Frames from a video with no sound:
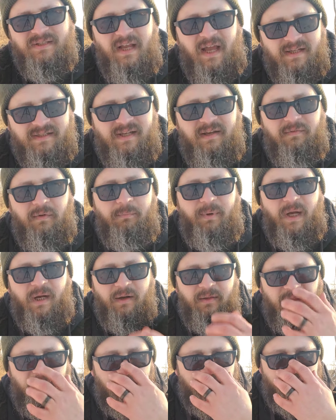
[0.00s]
say it's even
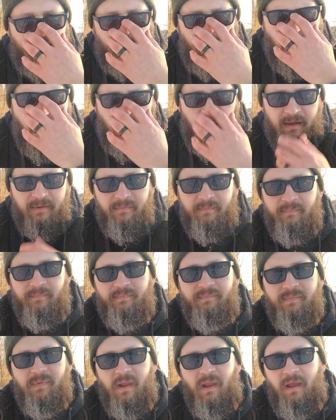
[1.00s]
bigger than a shemagh.
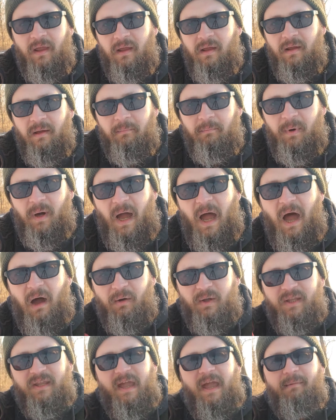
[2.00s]
But
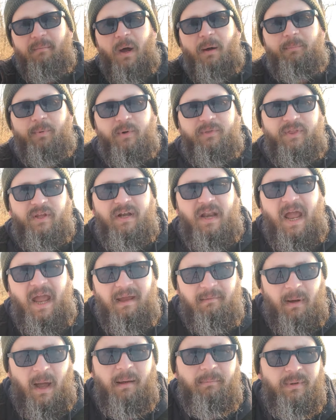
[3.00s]
how he came up with the
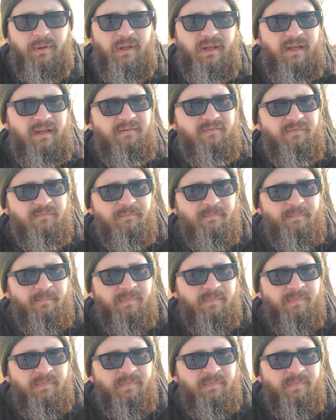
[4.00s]
name, I believe,